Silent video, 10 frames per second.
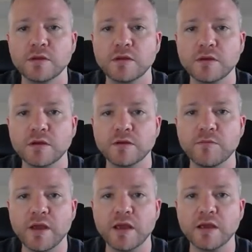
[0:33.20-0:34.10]
You could
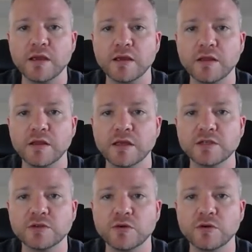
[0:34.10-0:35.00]
make
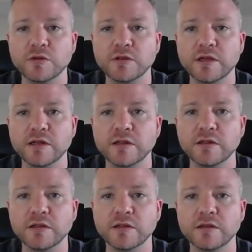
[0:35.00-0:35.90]
this whole
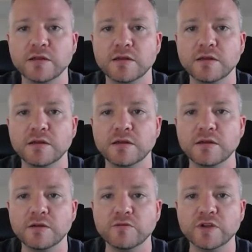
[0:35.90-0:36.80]
little
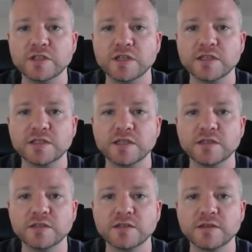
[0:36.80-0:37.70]

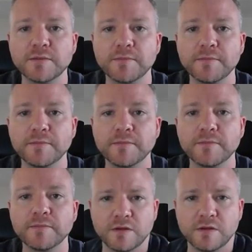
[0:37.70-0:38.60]
resistance
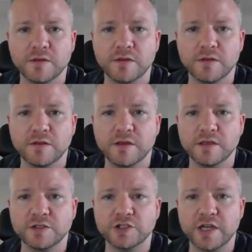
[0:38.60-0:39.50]

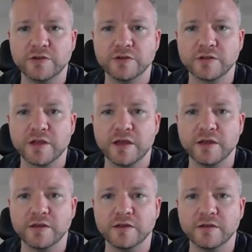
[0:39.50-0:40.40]
this general
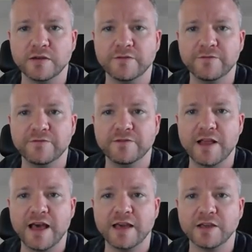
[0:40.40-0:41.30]
kind of
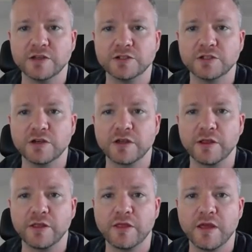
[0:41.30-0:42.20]
flaggish
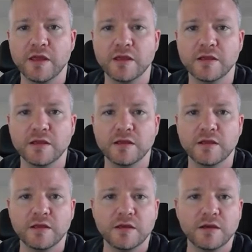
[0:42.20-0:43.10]
looking thing
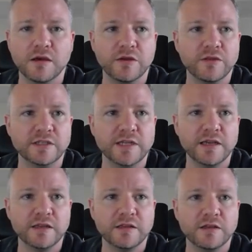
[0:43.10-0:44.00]
on the
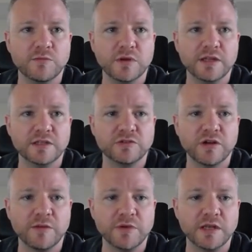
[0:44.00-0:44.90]
daily, but let's
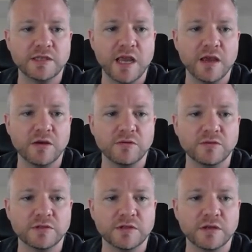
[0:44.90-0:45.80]
drop it
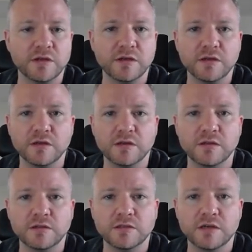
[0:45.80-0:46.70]
down to,
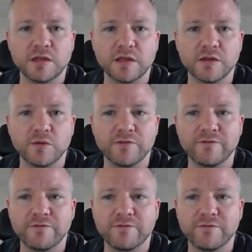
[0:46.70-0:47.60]
let's start like the
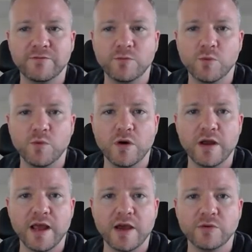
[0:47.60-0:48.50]

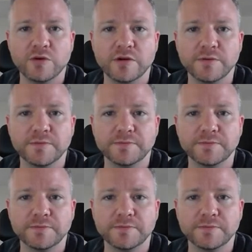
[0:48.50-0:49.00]
1 hour.